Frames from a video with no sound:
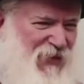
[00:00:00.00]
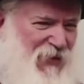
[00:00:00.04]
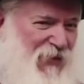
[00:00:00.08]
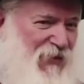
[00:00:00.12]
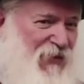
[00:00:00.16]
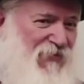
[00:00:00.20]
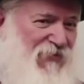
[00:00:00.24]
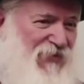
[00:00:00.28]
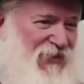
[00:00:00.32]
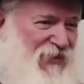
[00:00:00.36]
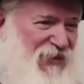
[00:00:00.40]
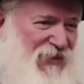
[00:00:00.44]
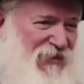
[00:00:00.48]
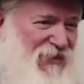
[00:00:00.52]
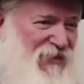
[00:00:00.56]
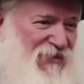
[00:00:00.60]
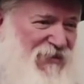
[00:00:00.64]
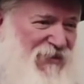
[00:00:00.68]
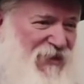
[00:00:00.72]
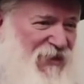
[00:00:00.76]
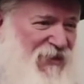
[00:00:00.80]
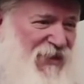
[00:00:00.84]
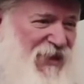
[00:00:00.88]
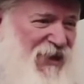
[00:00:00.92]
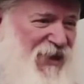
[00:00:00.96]
You don't even need to
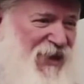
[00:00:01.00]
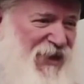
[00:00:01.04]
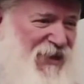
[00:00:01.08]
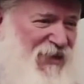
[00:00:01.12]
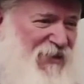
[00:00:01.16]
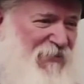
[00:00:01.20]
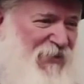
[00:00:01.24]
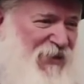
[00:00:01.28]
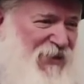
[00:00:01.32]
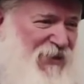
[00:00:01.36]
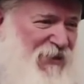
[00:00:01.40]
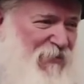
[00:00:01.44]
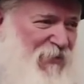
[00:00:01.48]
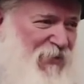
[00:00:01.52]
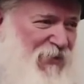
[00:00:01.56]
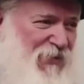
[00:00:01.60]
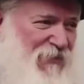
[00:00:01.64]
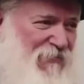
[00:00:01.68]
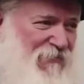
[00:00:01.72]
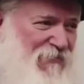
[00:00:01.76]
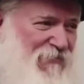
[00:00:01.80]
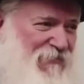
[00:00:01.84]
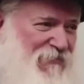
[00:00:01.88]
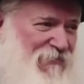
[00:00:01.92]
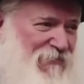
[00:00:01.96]
say l'chaim anymore.